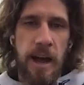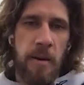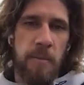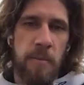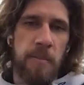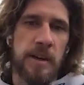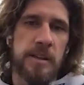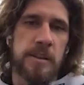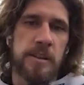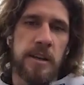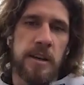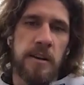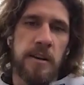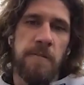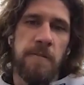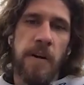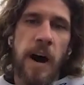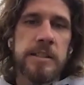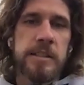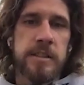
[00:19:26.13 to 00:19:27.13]
but
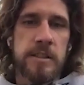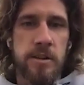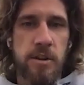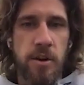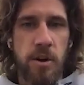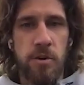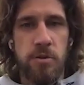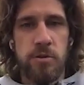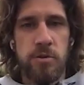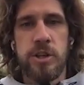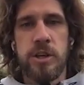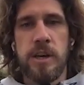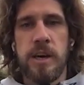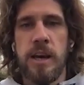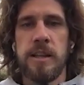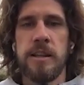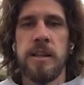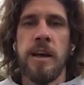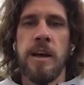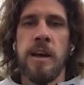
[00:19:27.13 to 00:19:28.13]
father coach
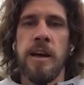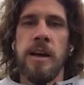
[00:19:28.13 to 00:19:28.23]
can